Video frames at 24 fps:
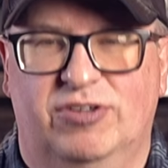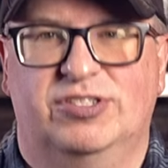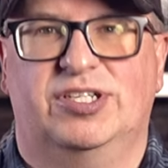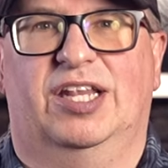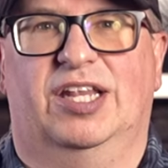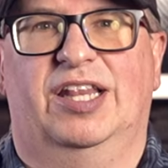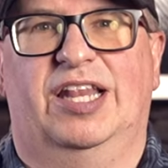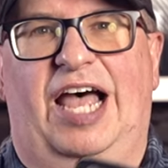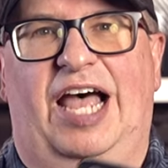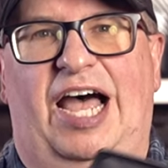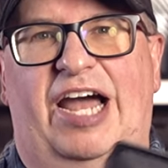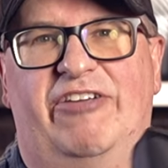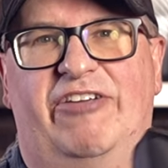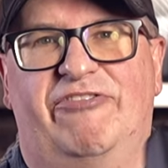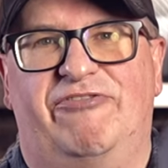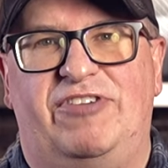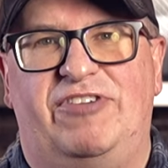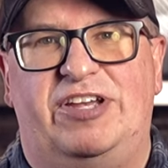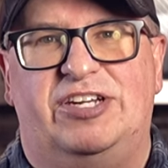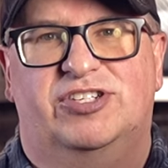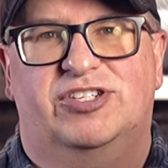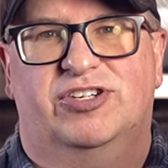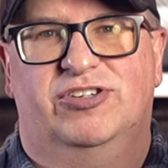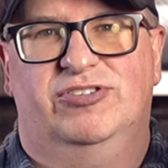there's a lot of
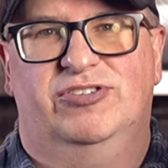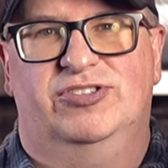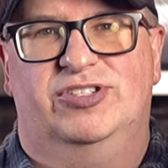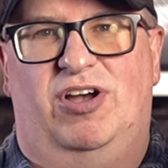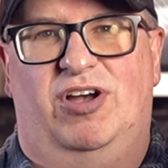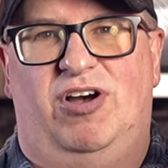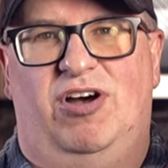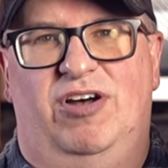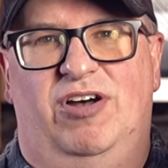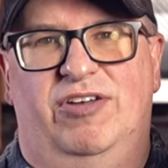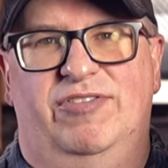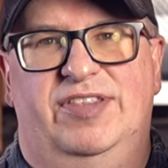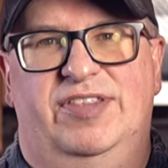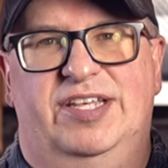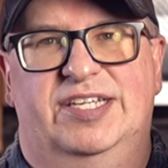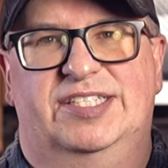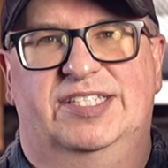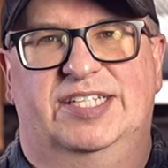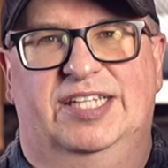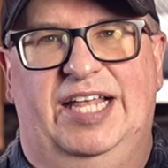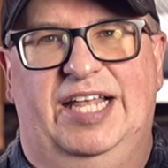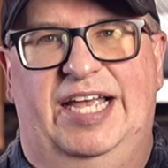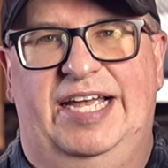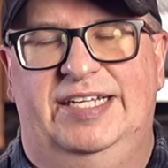features on
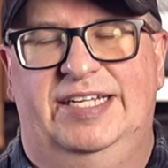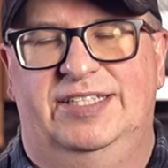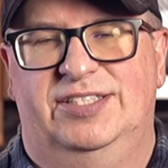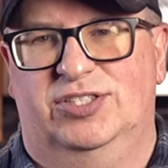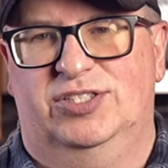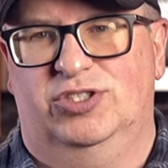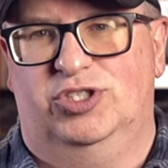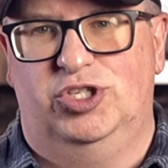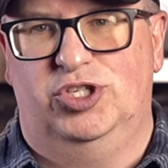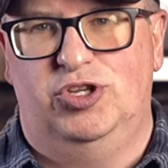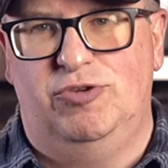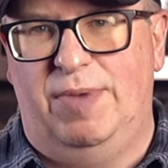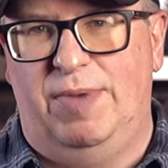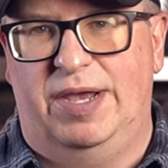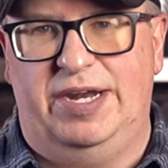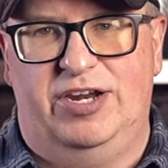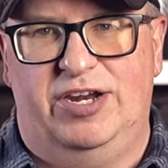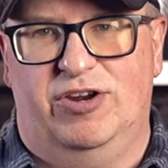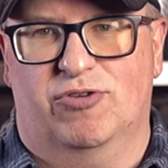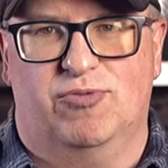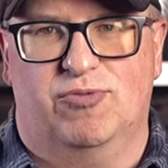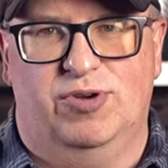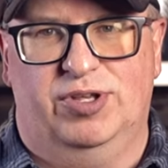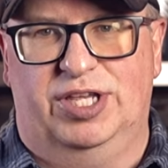this lens, too
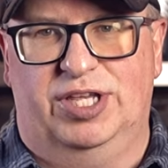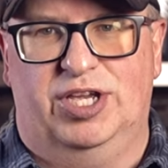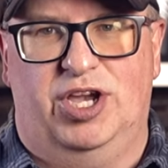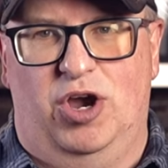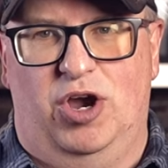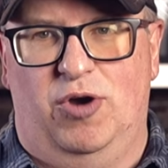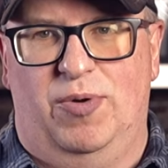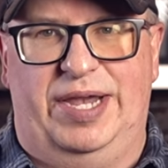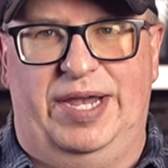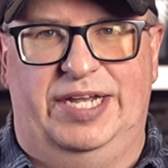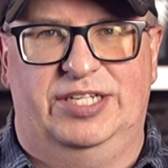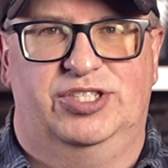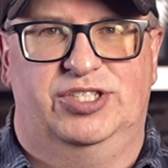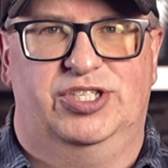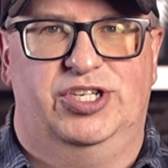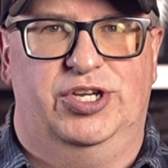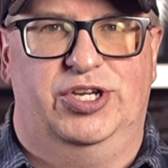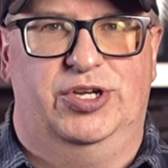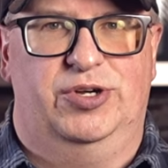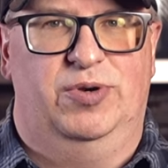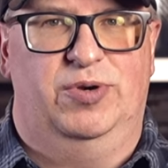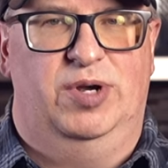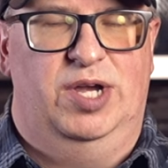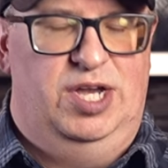many to really go
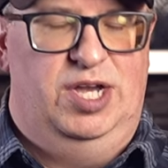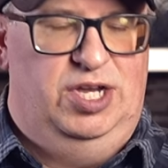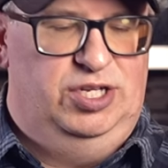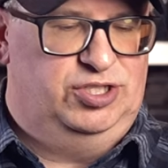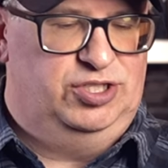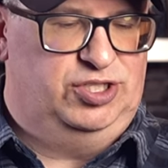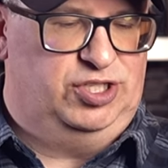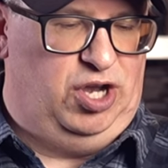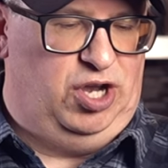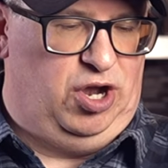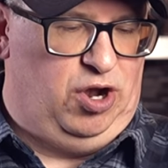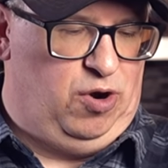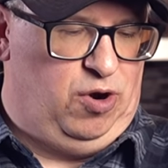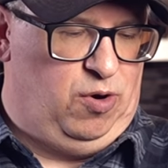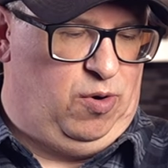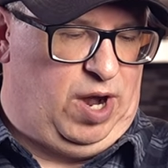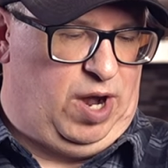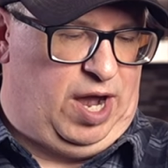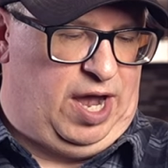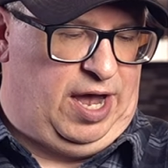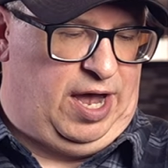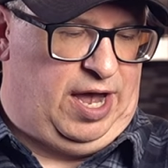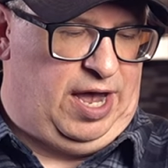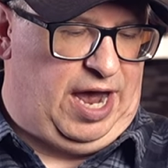into,
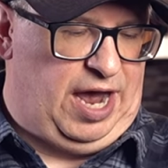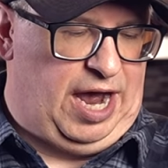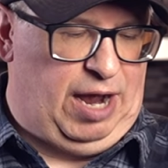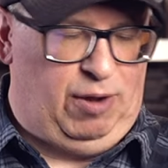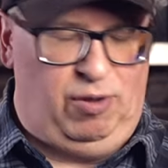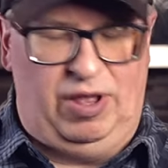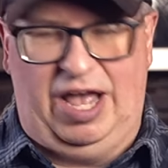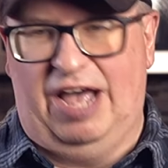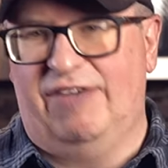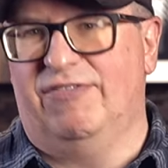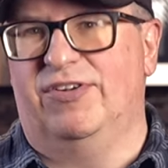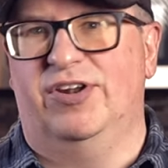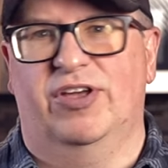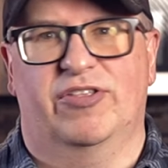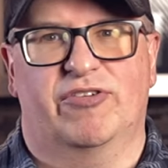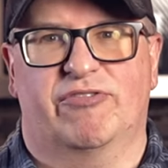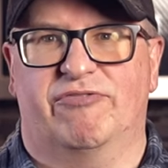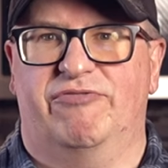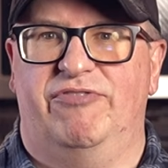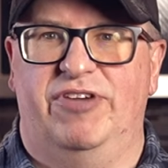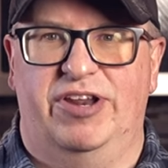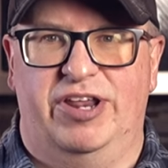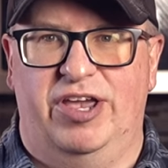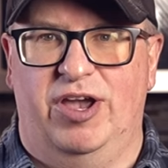so I'll have
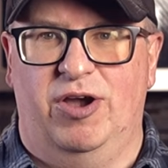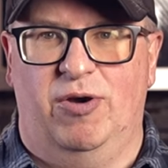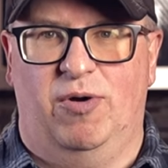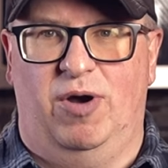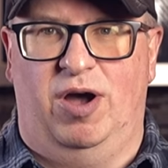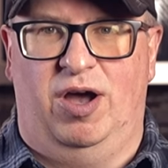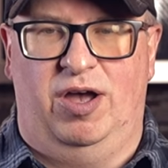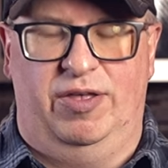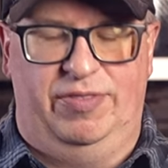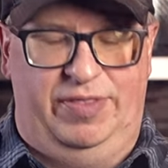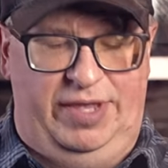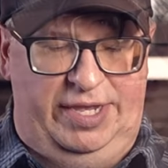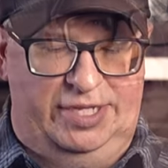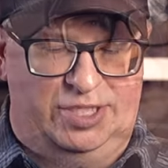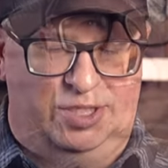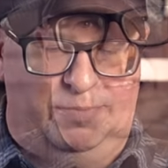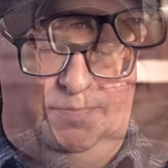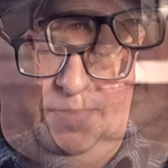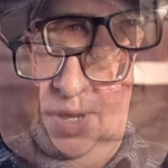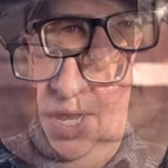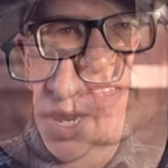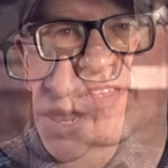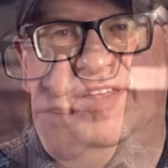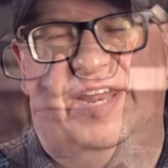another video on
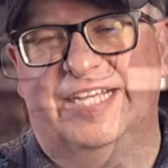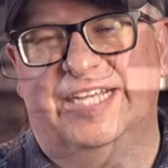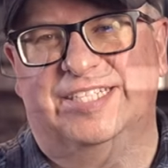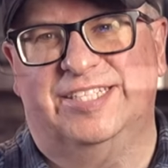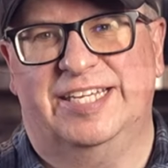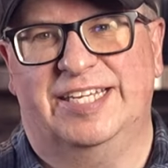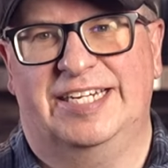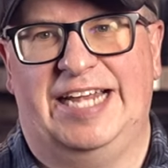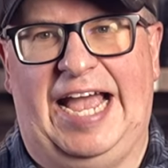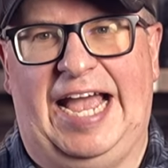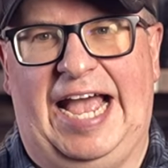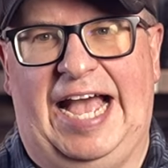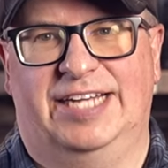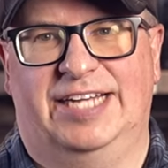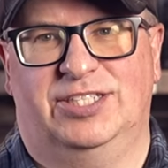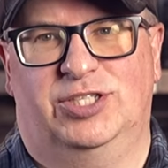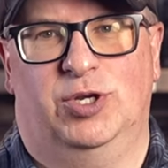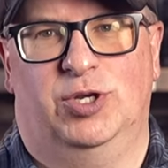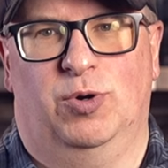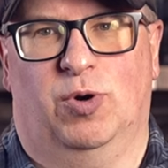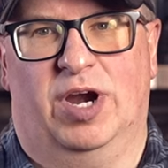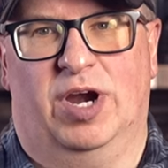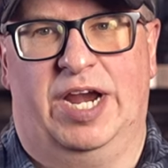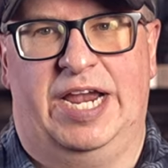this. The next thing to
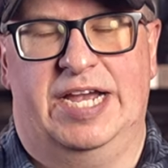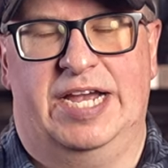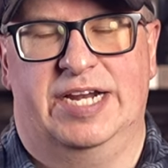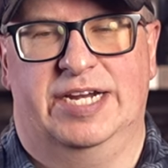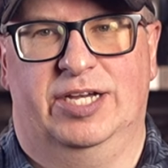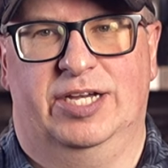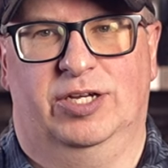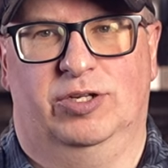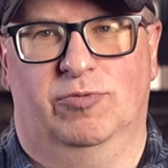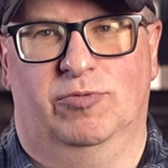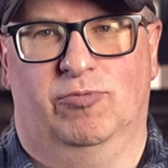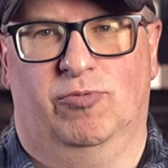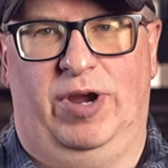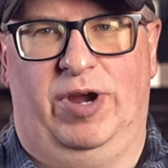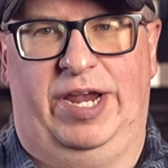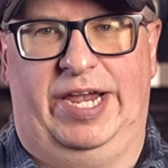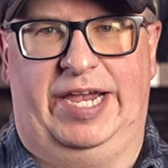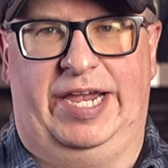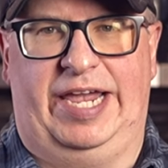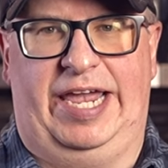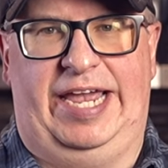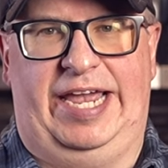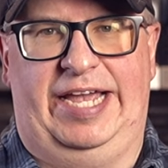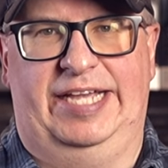add to our handheld
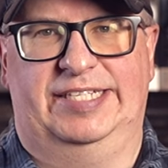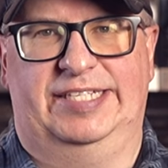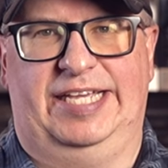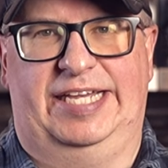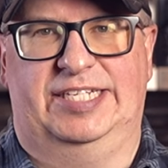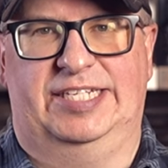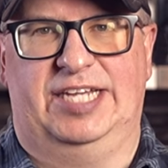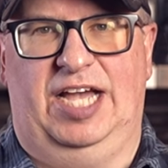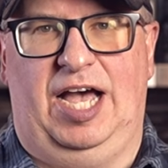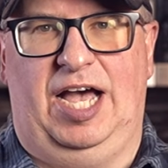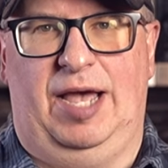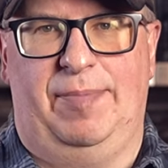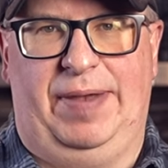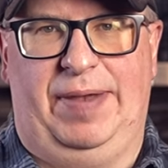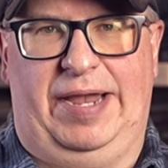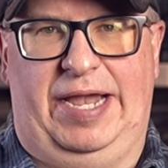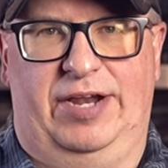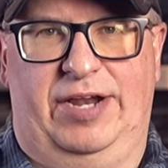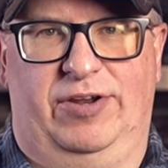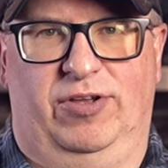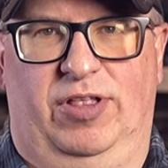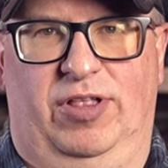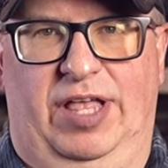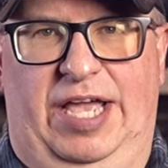rig is a top
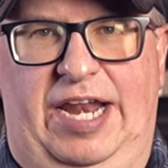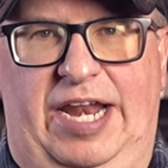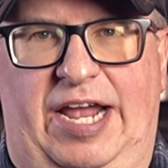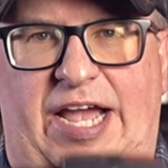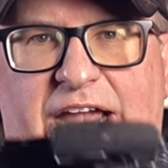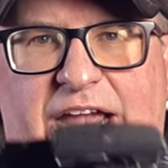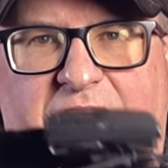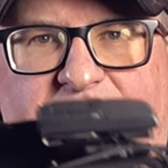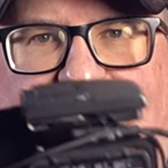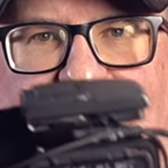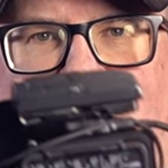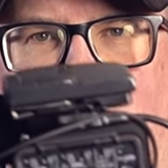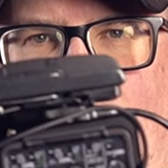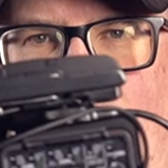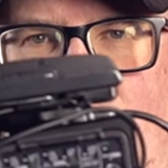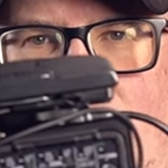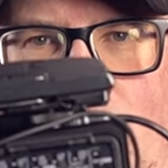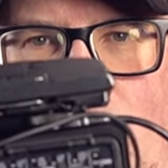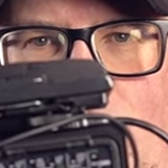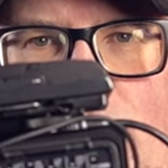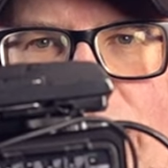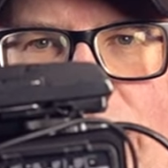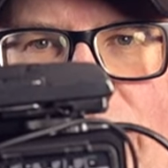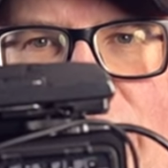handle, and I have
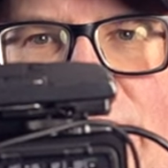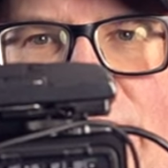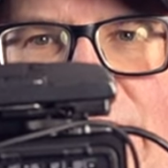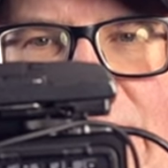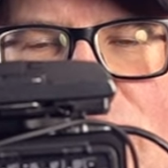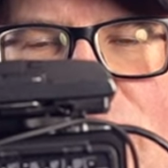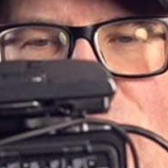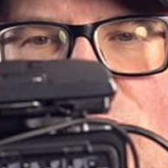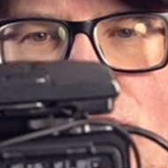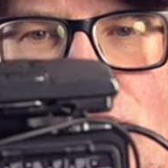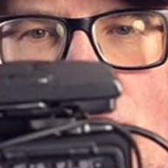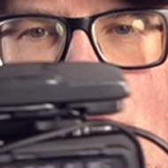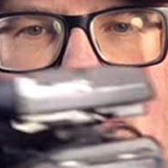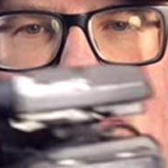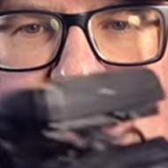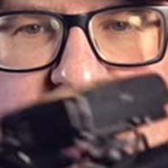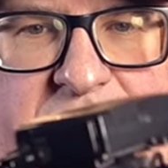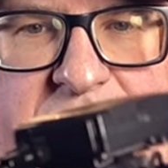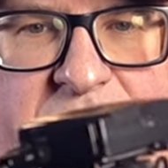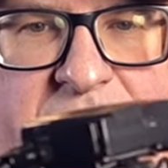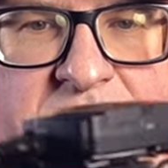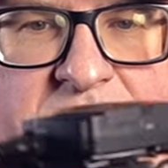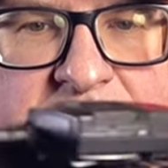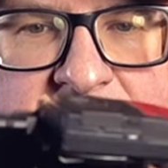gone with the
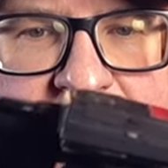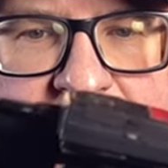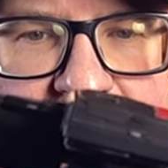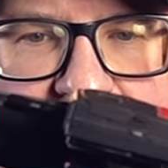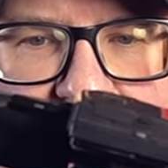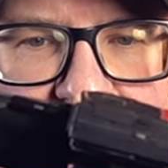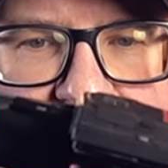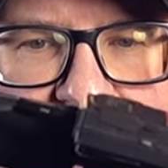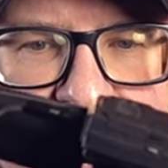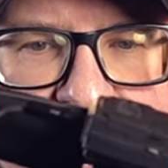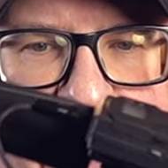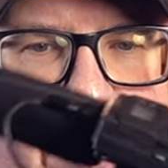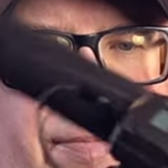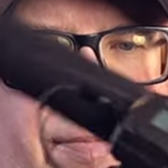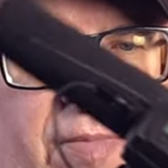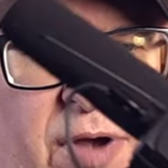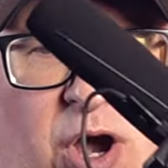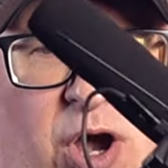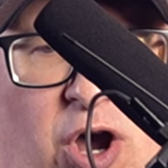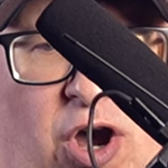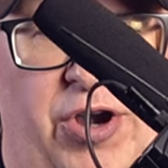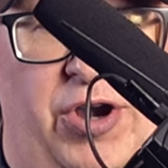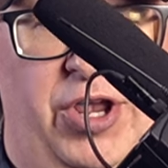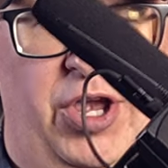Sony
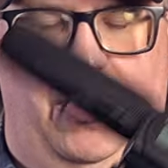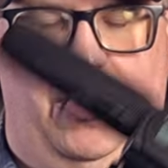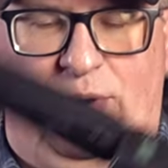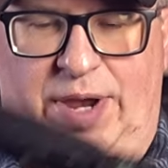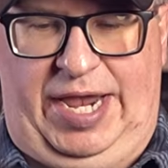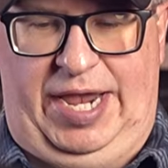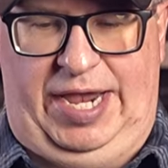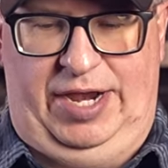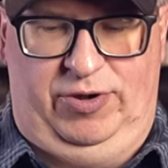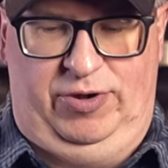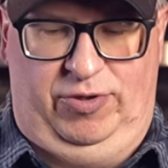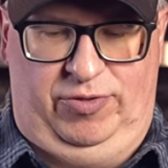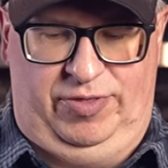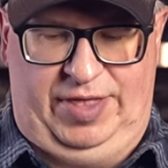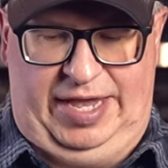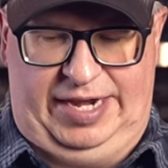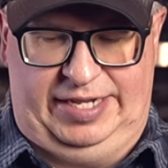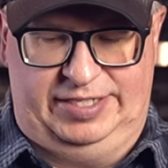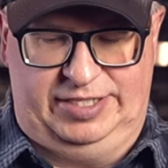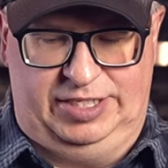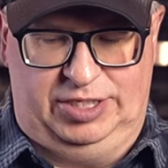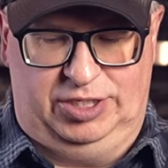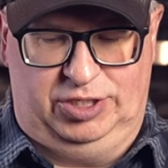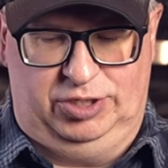audio handle
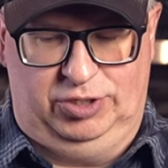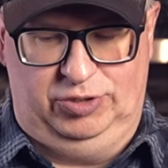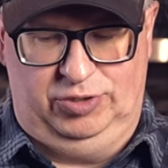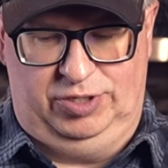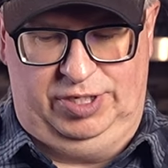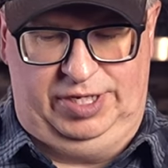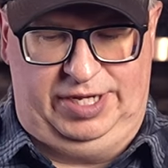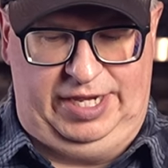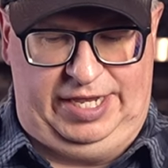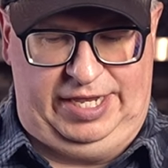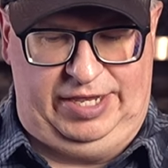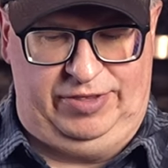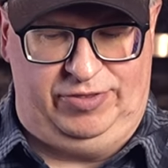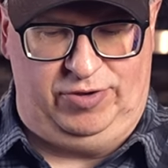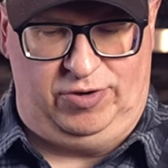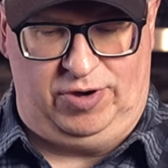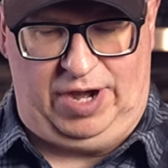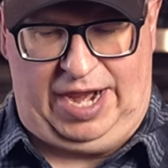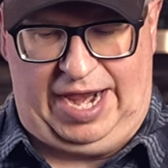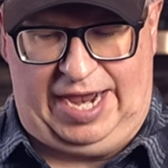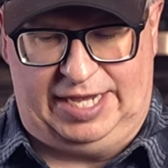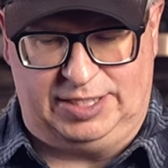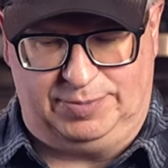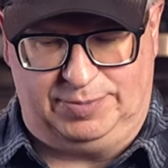that is included either